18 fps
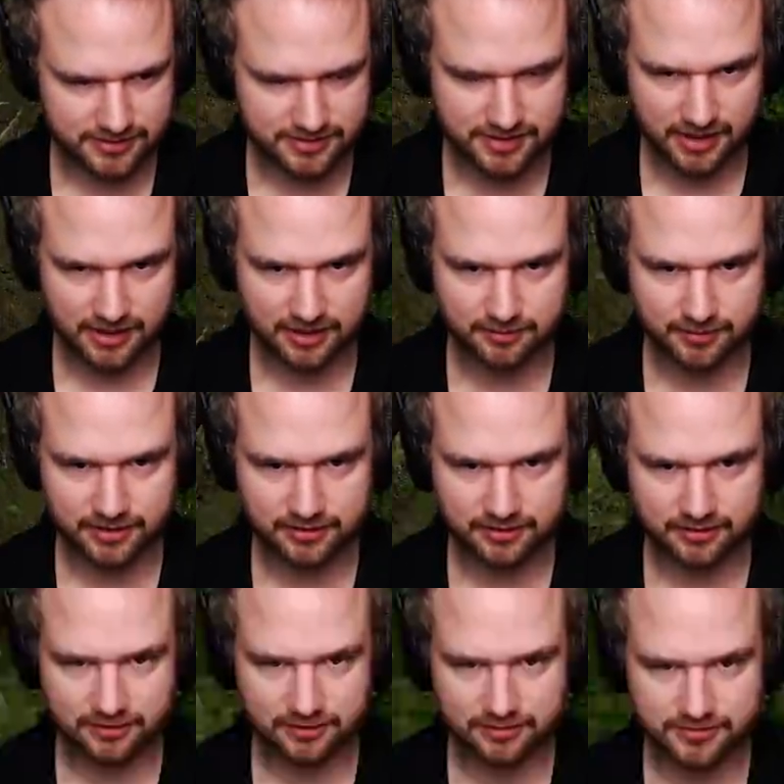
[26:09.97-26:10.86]
stand a bit
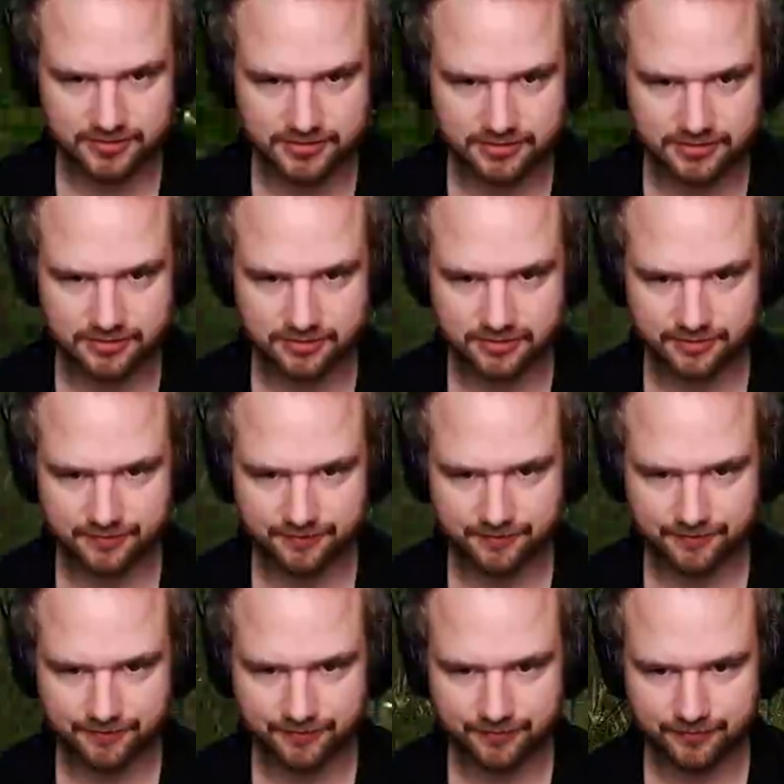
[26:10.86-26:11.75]
closer.
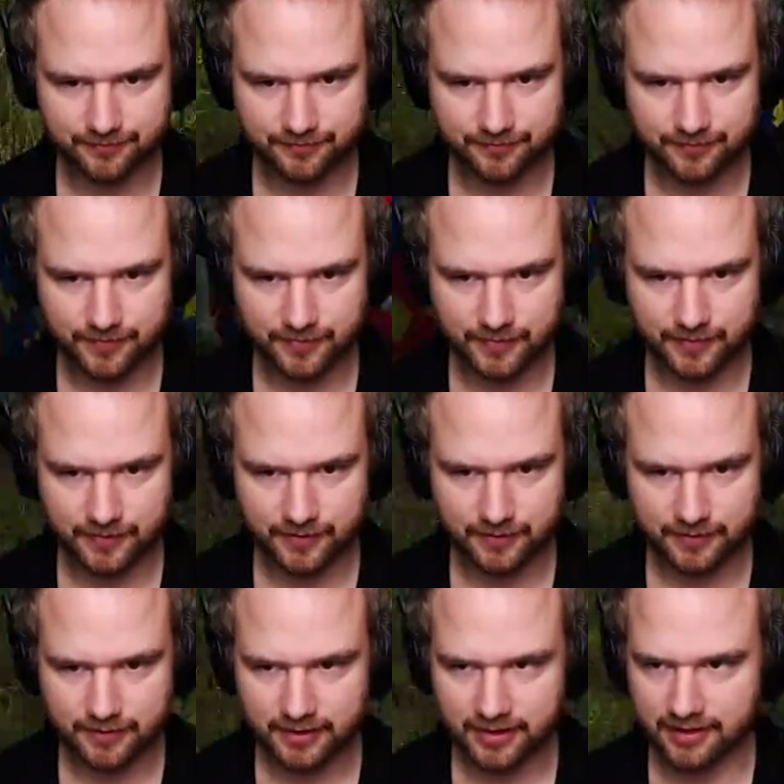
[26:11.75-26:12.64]

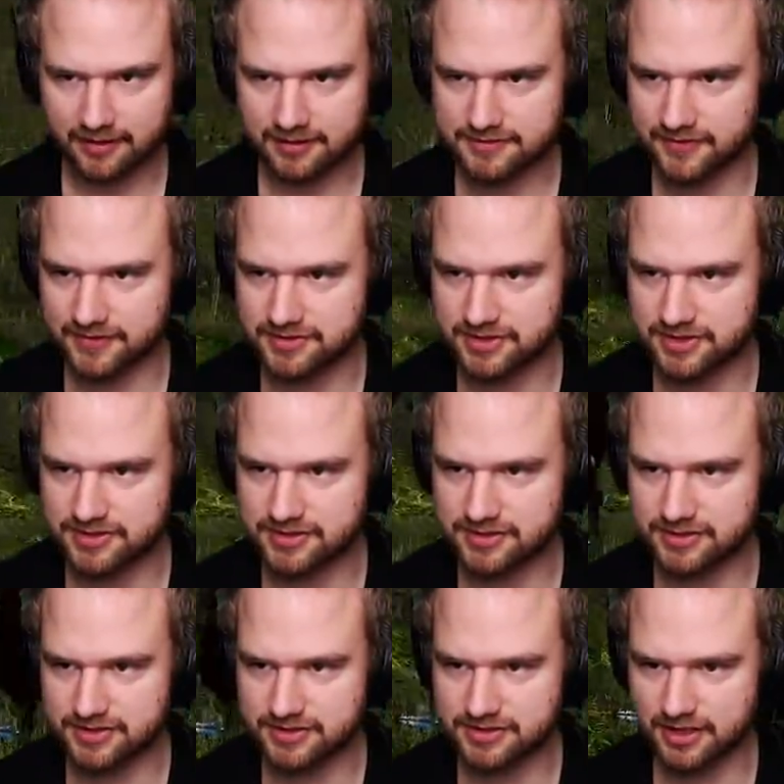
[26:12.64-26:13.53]
Yeah, that's fine.
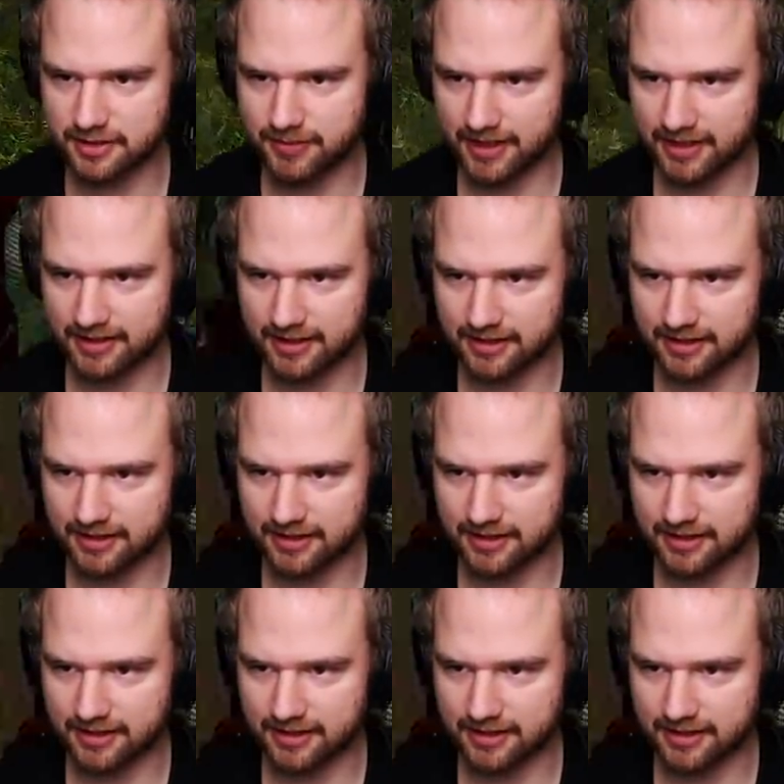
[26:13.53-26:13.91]
Just come back.